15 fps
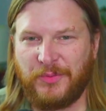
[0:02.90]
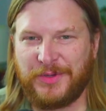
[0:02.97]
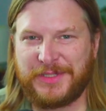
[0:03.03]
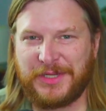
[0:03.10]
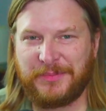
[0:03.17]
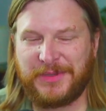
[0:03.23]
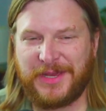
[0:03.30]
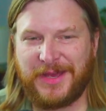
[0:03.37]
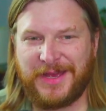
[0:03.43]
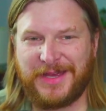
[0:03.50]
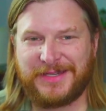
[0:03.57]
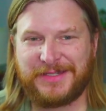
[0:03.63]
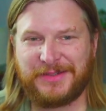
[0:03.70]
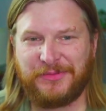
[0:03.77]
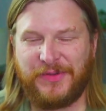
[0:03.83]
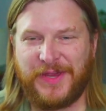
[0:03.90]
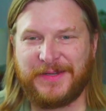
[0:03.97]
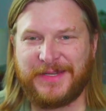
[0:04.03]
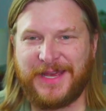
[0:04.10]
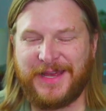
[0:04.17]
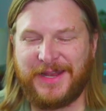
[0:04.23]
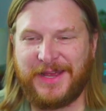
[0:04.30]
What's up, guys?
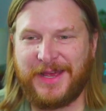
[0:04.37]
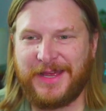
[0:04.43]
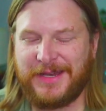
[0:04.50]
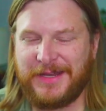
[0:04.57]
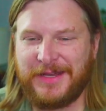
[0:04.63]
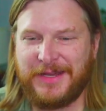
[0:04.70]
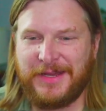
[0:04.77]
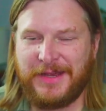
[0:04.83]
Fang Dad Hat.